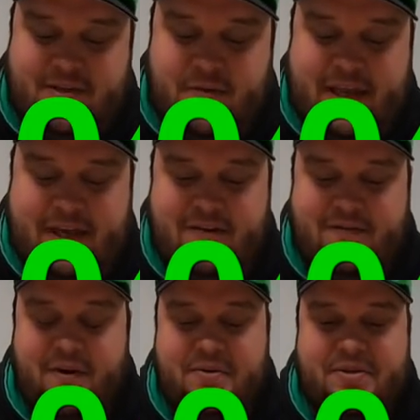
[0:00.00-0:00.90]
So thank you,
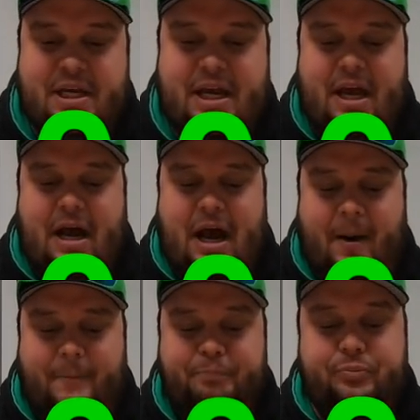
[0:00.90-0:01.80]
folks.
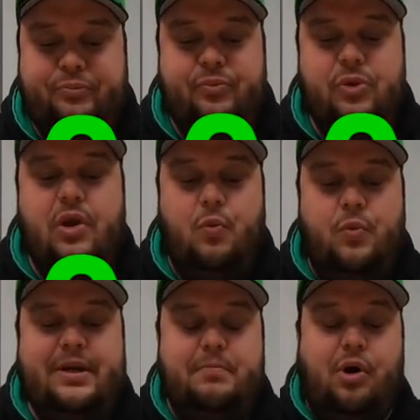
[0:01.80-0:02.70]

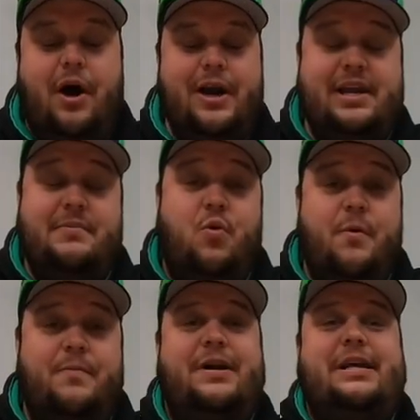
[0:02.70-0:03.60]
We brought in
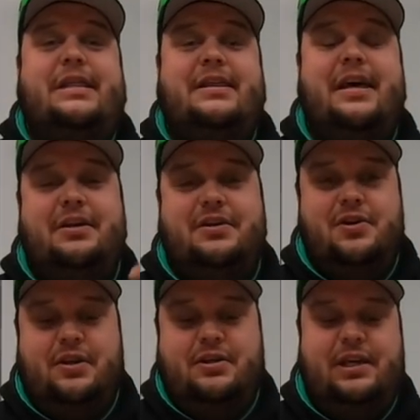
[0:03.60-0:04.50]
more money than it
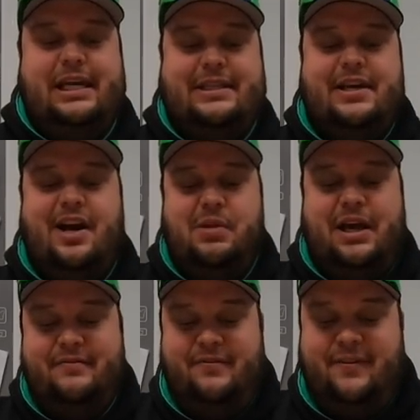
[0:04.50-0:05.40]
took to get the
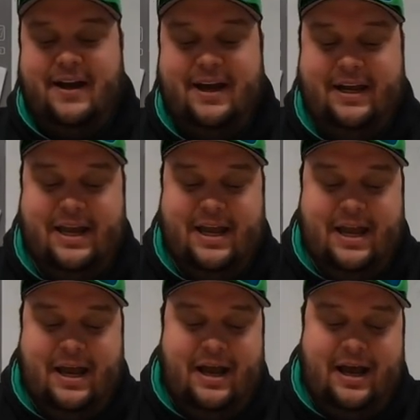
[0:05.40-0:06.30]
airplane flying.
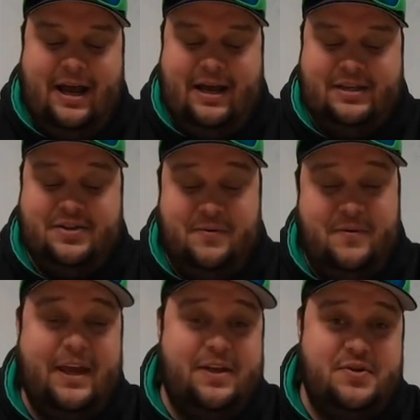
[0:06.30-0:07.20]
So
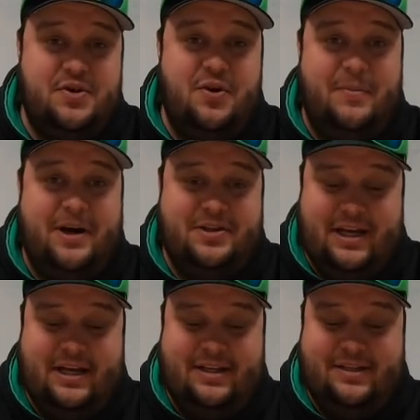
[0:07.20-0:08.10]
thank you so much.
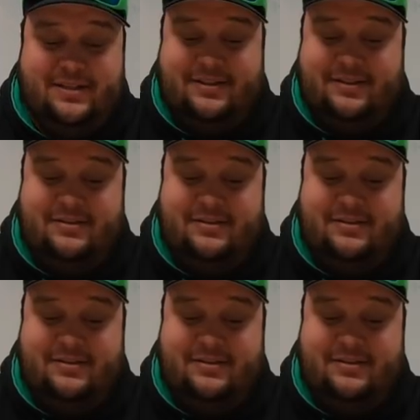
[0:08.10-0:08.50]
That is